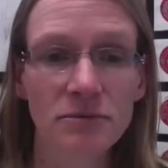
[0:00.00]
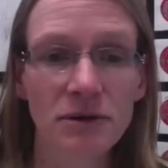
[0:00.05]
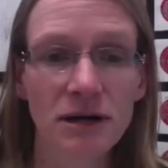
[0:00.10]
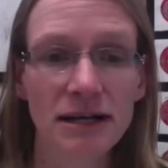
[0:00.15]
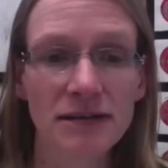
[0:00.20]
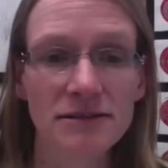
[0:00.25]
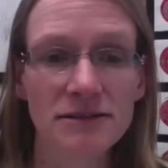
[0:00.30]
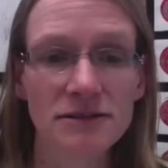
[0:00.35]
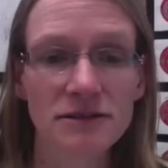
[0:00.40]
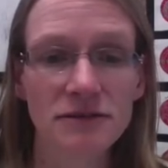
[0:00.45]

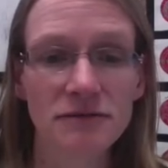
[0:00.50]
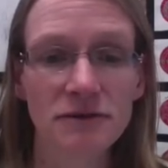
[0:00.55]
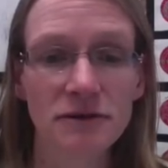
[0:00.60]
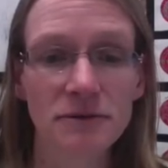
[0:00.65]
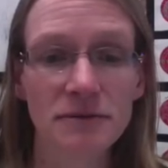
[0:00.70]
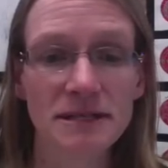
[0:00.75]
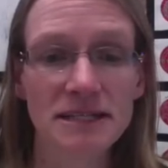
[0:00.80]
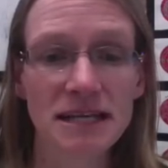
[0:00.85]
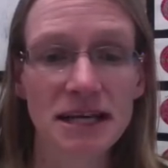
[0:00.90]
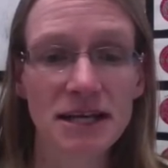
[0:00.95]
process of
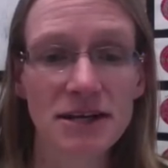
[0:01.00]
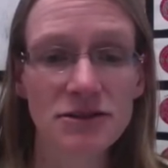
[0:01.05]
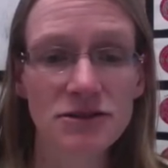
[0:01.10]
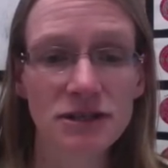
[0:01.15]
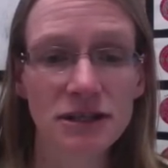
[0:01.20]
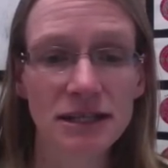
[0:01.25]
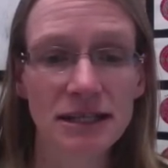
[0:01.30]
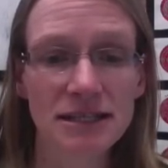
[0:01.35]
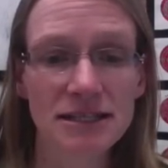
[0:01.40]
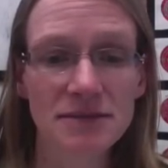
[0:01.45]

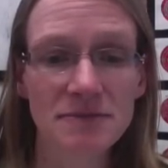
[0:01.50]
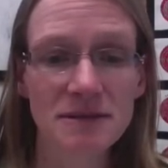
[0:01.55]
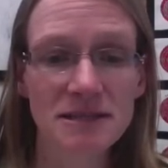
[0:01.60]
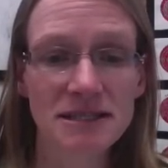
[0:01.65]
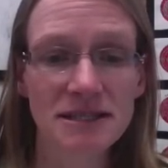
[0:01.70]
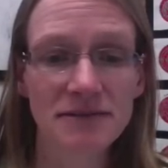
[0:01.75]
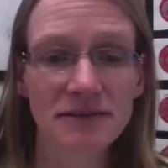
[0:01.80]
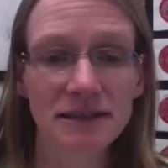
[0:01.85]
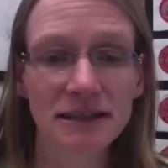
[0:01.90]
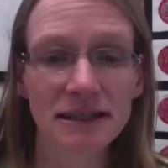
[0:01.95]
fermentation and
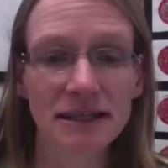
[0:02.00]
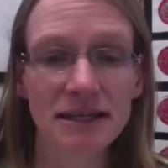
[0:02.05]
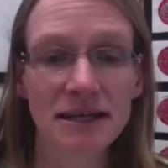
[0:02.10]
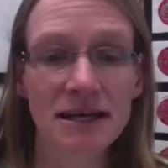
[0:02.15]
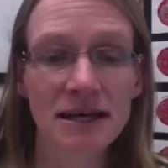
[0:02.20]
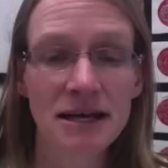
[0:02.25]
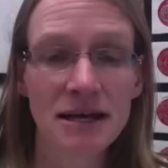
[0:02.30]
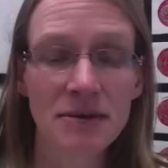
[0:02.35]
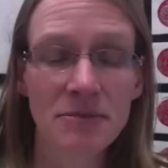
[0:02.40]
specifically